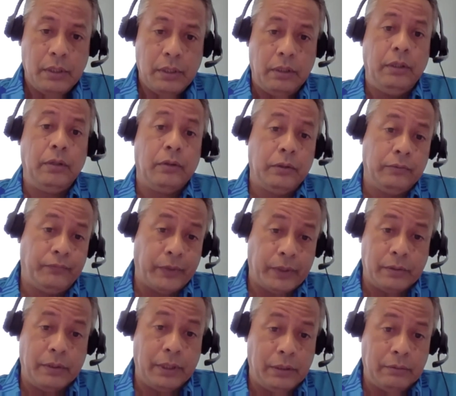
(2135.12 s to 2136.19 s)
you know
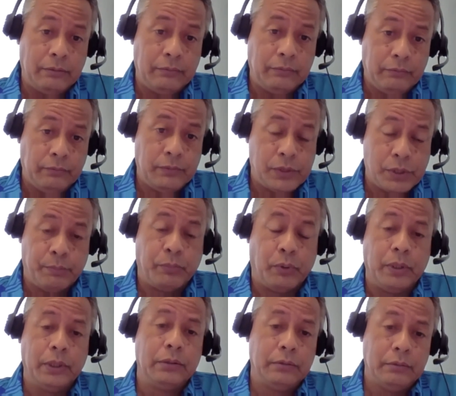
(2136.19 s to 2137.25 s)
federal
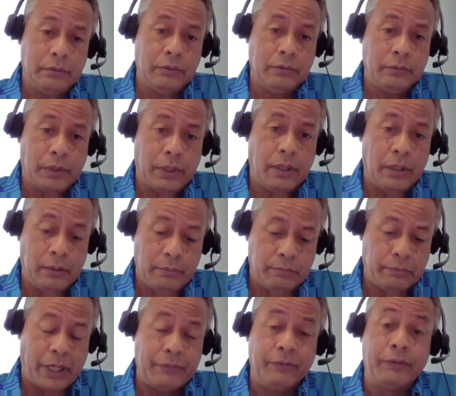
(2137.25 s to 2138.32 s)
support, uh,
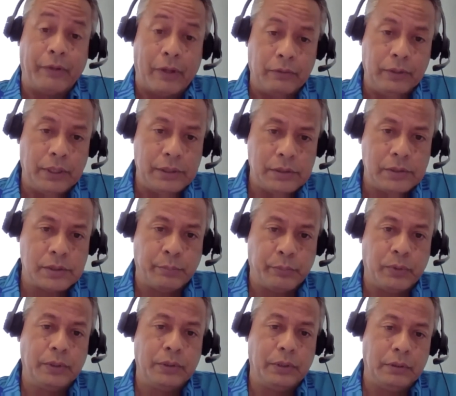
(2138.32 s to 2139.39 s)
private foundation
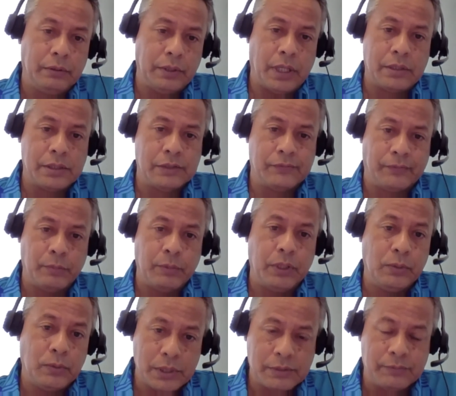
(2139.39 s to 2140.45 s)
support, not just from the
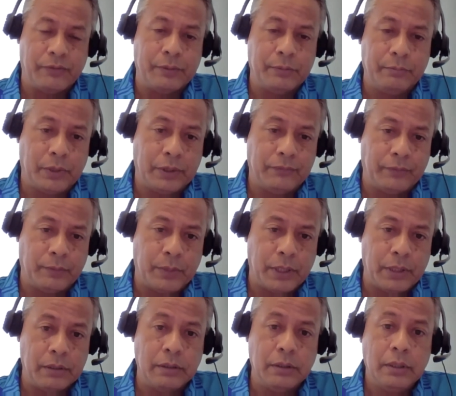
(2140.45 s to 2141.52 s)
U.S. but, but from
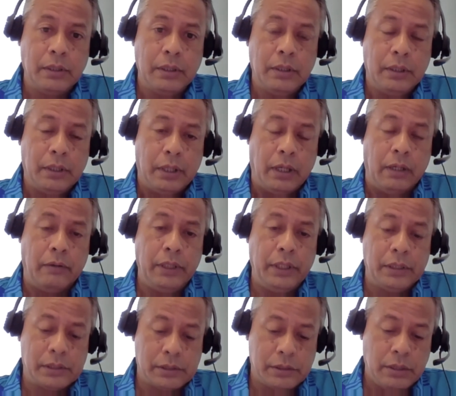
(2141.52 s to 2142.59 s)
other
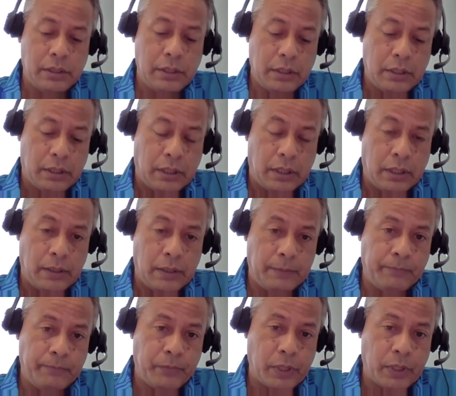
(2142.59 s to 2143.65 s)
areas, um,
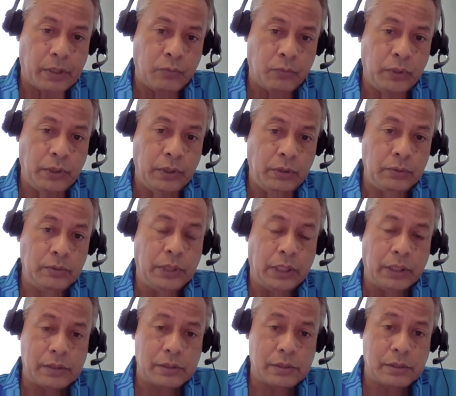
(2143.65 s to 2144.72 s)
and we do
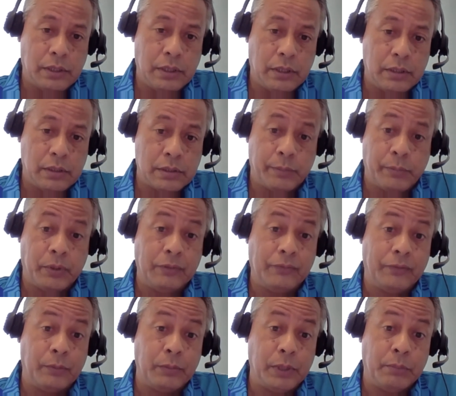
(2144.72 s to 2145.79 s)
get uh, support
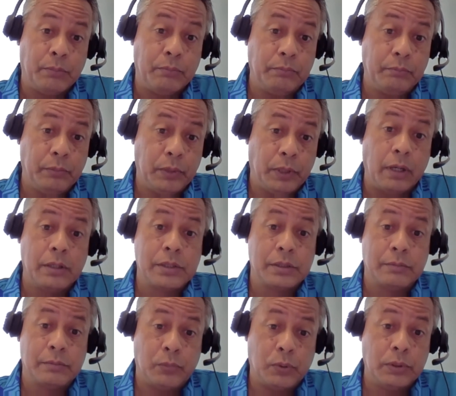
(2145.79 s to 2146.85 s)
from the larger
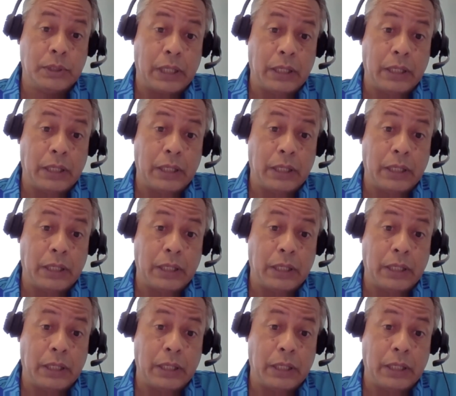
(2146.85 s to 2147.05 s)
multi-national